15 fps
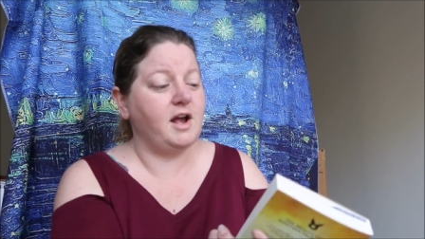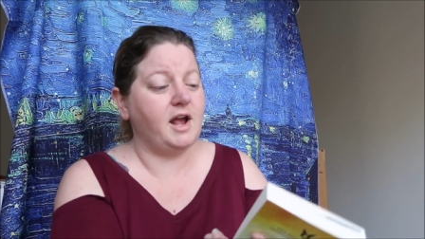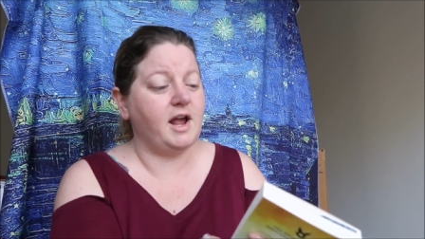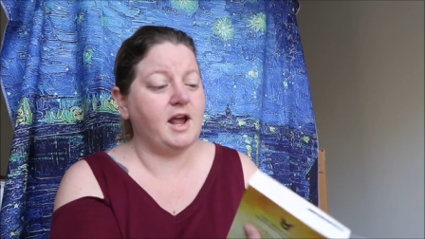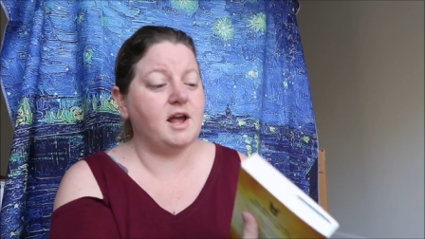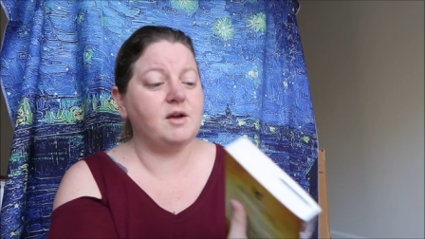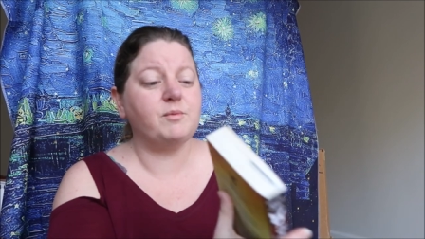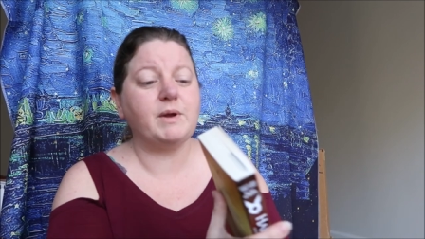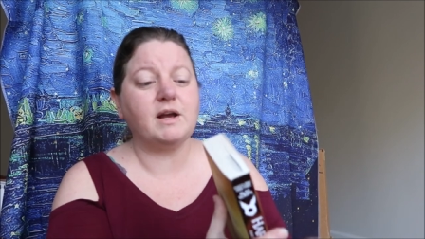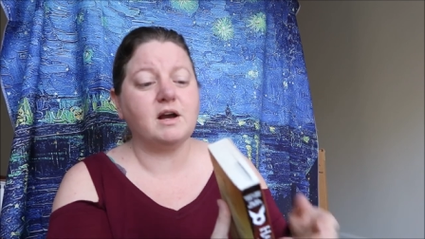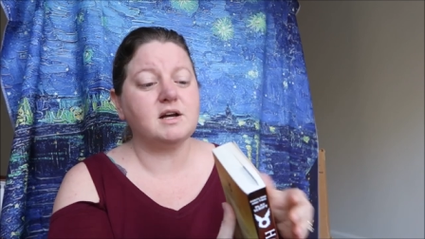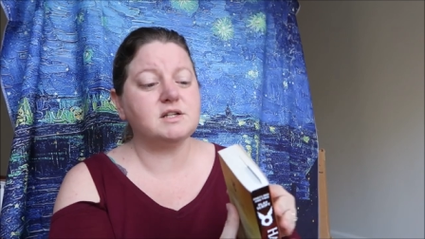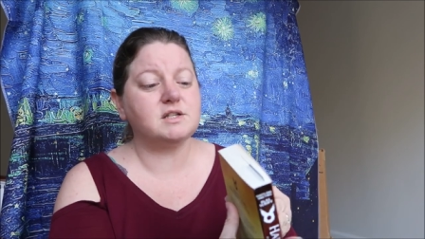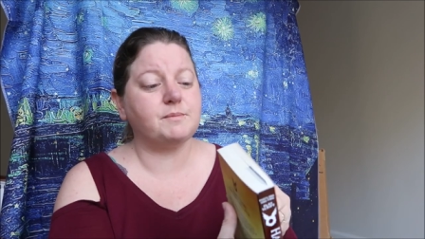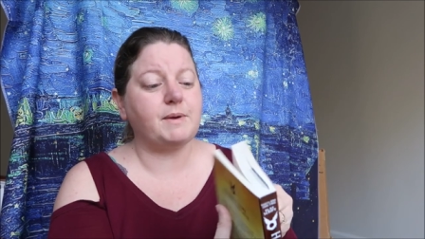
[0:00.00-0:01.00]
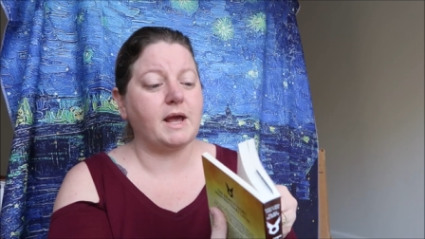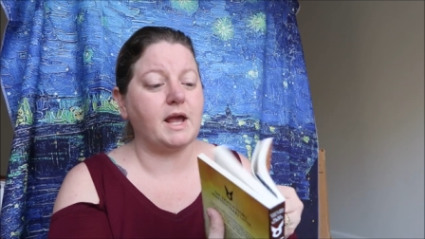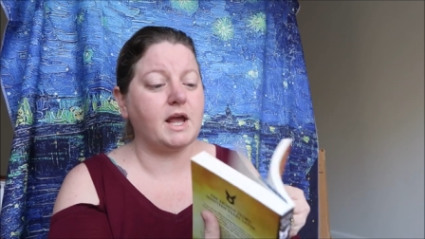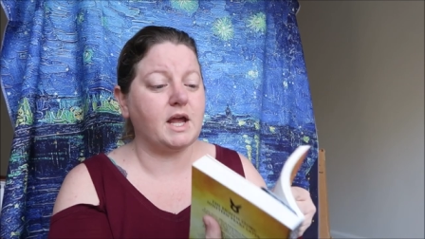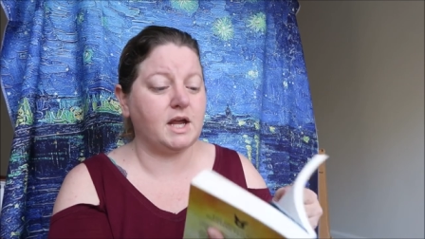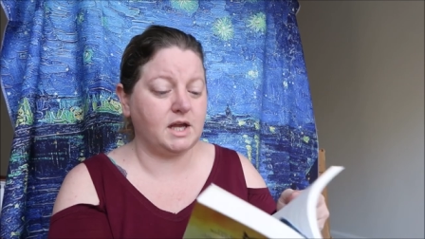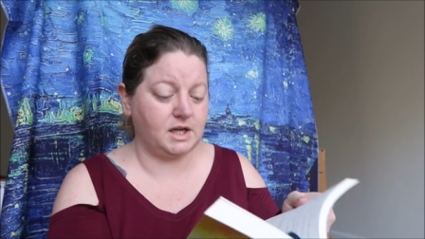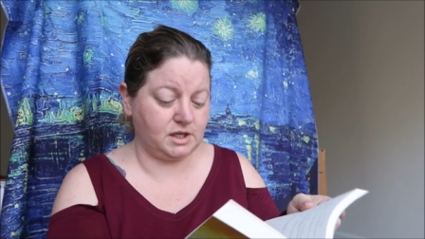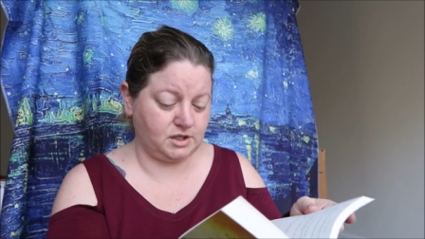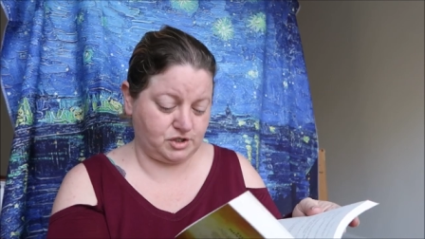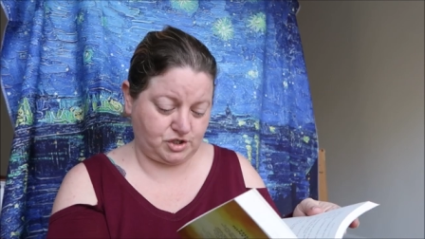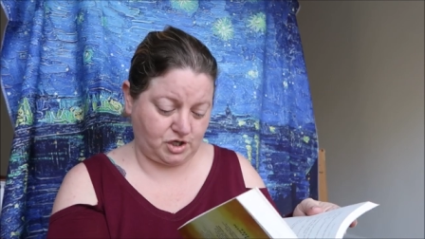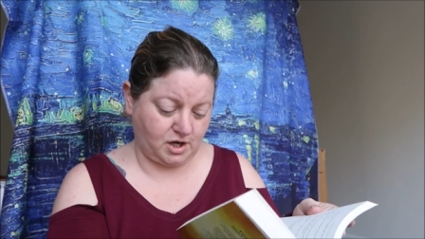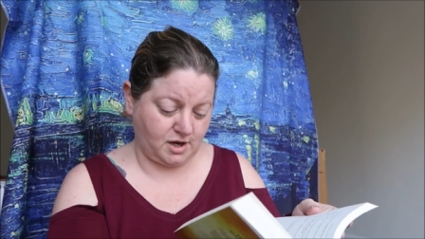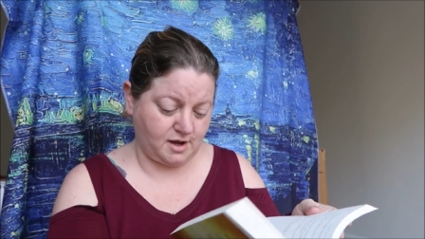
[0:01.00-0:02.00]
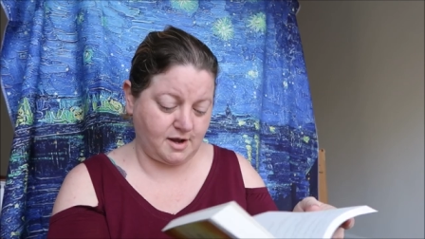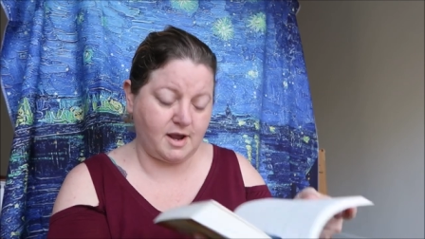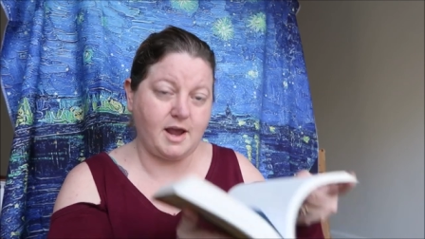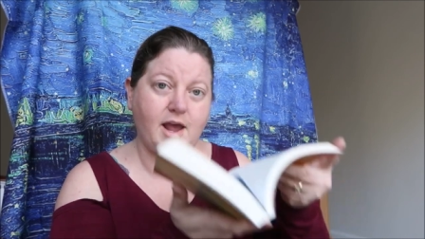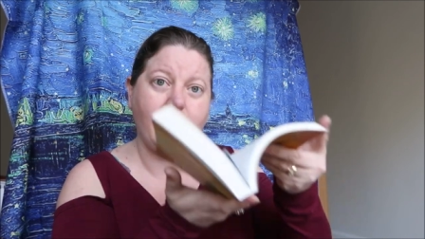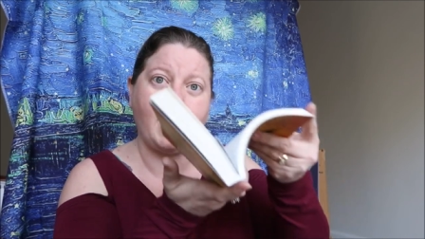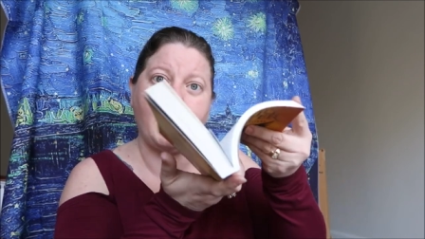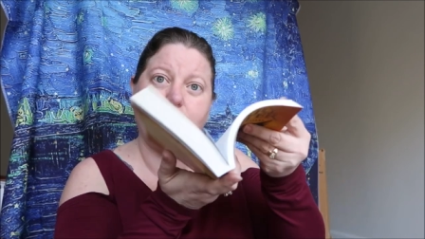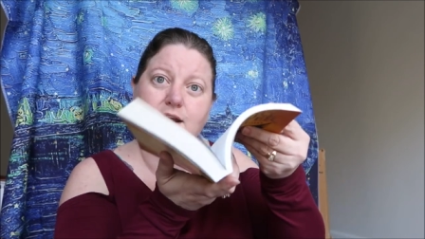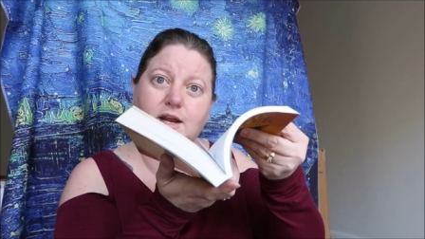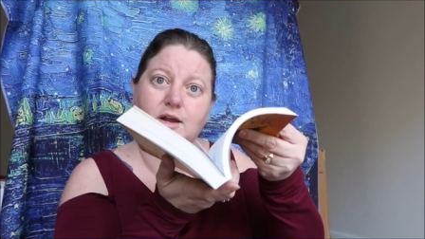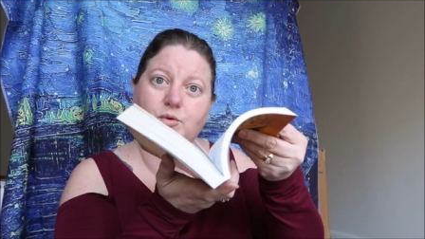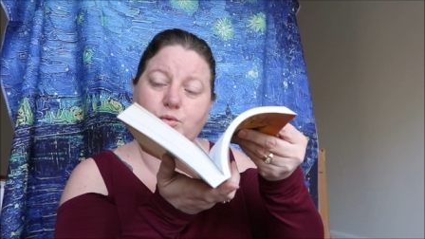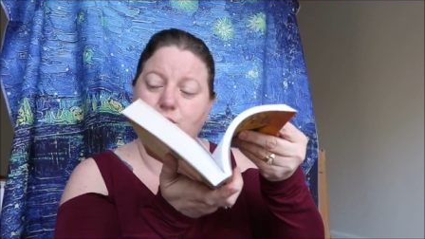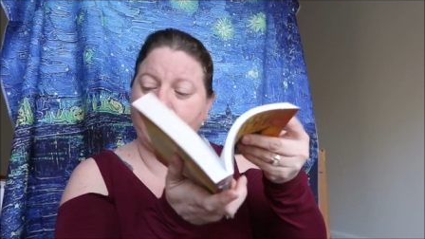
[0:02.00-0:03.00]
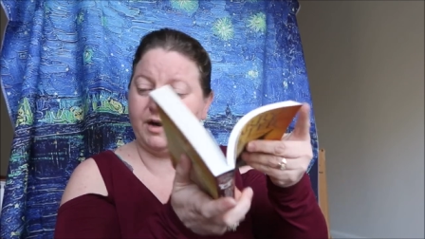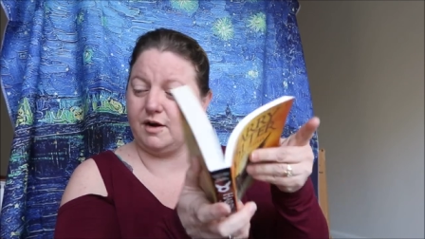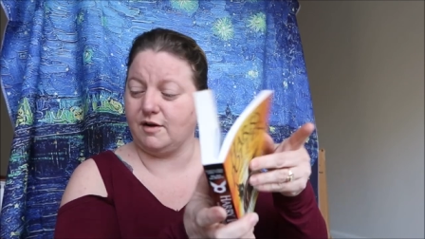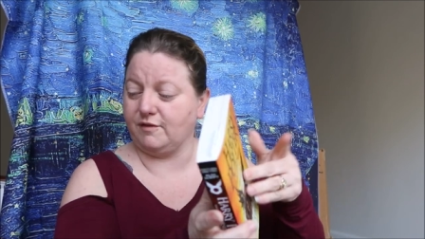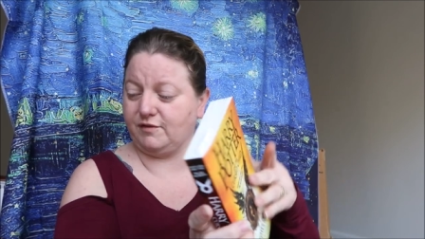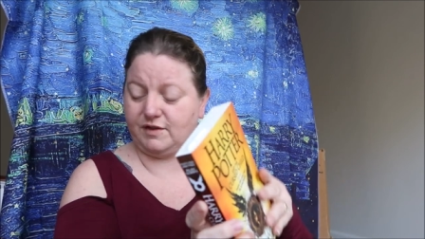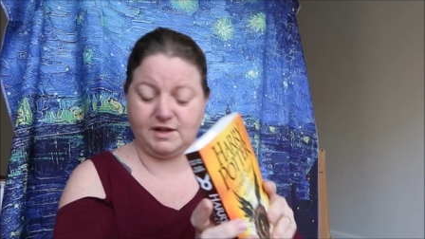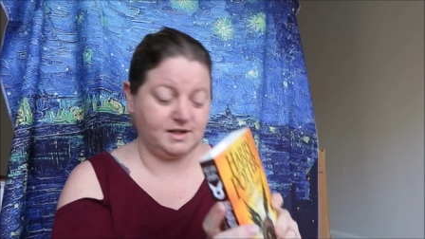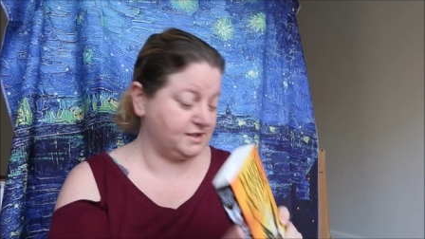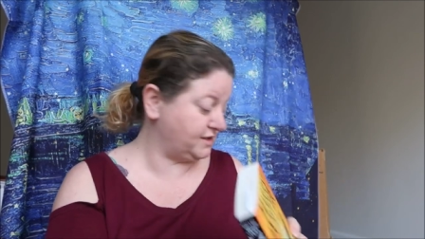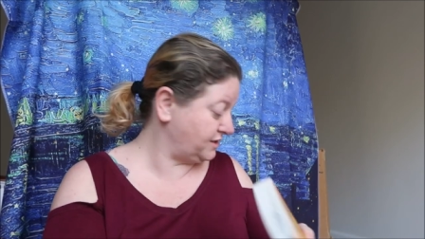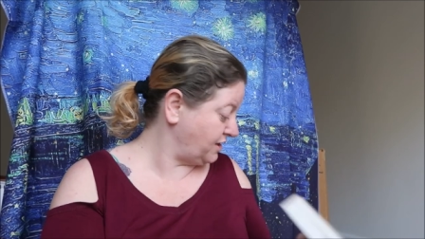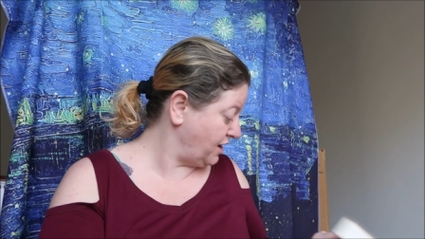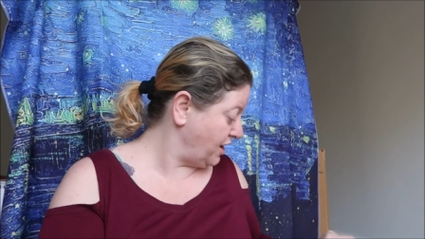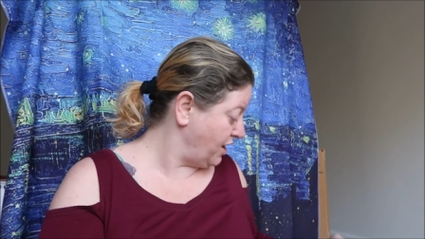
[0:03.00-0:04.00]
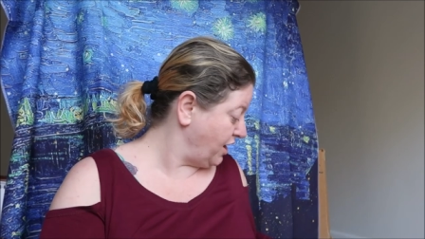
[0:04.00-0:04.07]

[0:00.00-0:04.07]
and we got to page 81 of this.